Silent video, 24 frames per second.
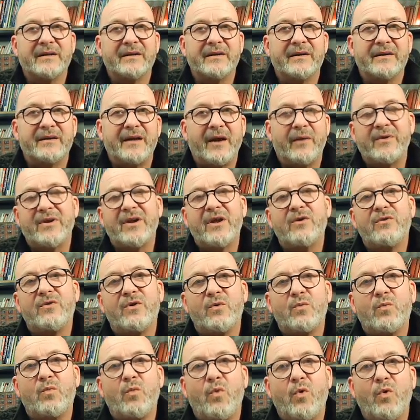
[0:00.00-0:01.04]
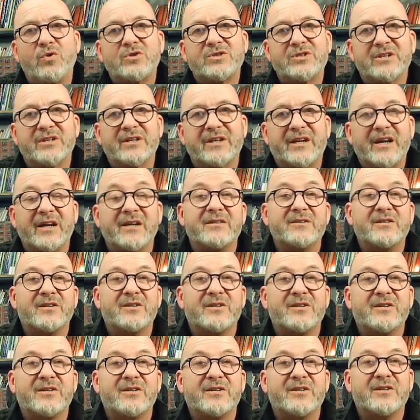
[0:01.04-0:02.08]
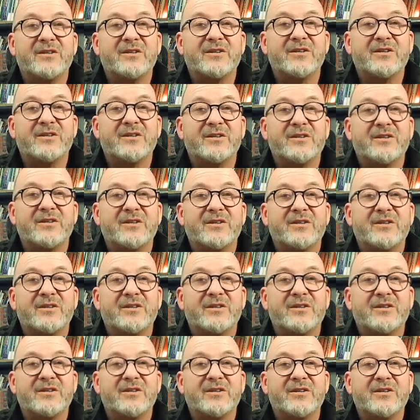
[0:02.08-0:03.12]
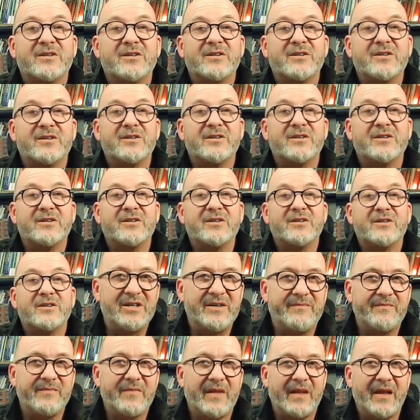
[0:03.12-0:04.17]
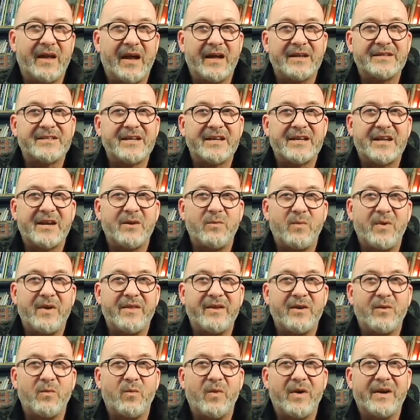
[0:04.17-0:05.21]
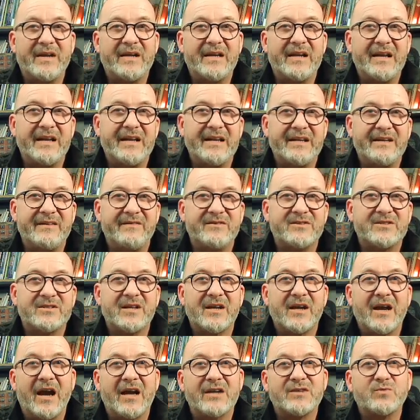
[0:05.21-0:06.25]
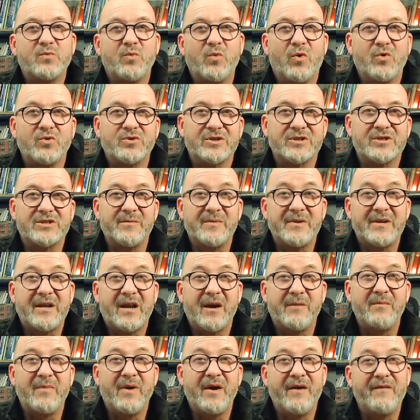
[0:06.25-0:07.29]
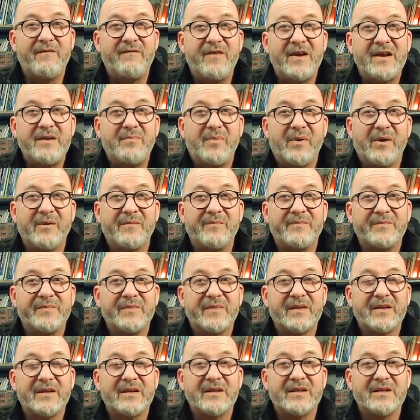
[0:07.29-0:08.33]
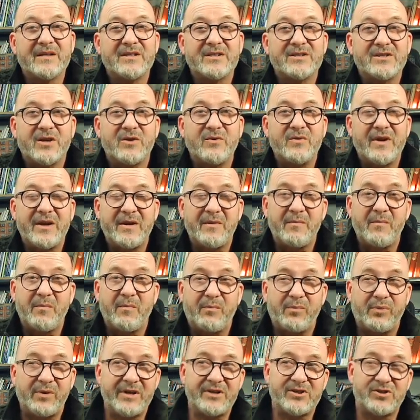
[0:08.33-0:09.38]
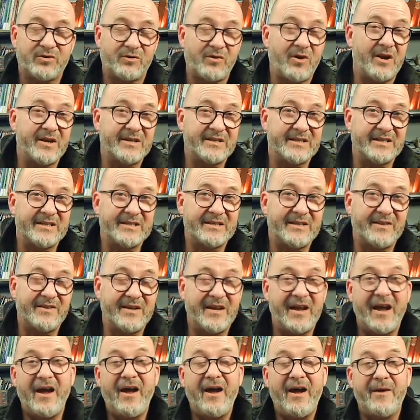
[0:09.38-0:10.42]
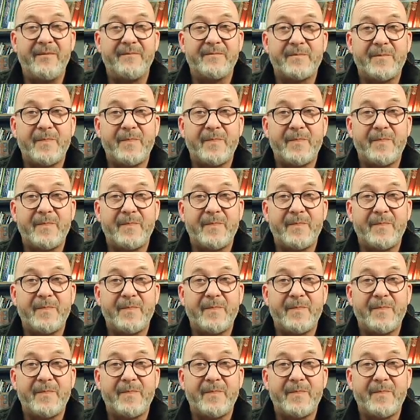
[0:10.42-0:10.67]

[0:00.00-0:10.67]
Now we know that water can consume huge amounts of energy and take it with it when it leaves as water to become a vapour. So it pressurizes the air.